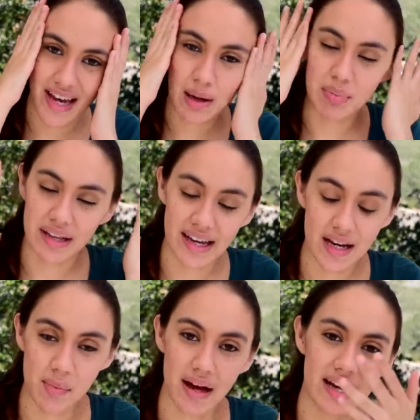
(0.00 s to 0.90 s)
a
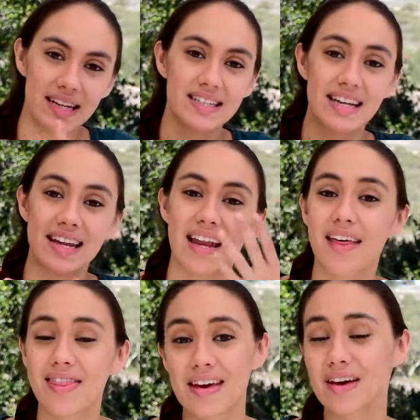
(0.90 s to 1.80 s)
blank mind and
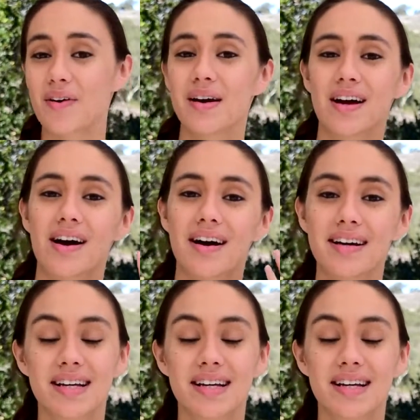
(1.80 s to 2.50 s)
nothing going on.